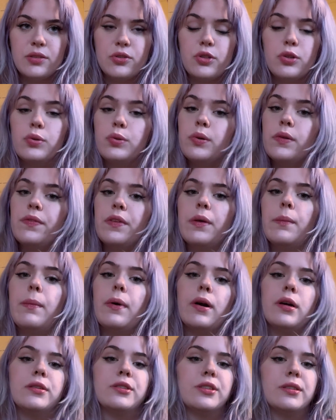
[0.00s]
2 of them
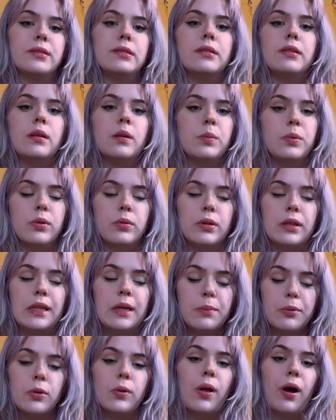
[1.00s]
are just
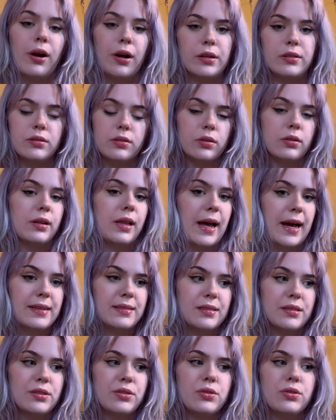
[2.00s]
liberal arts
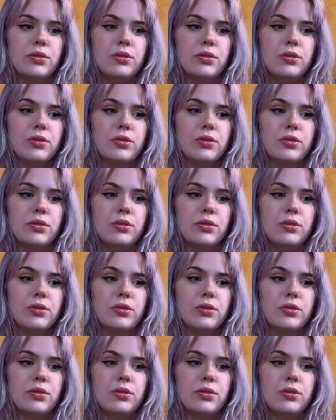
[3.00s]
classes.